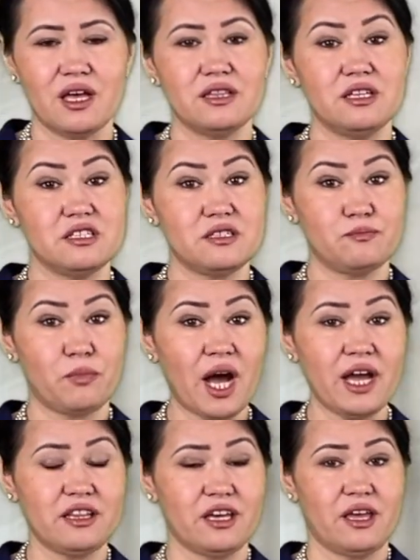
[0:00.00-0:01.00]

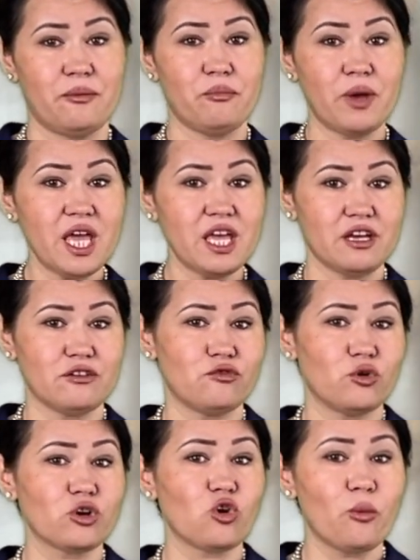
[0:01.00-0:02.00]
Despite paying for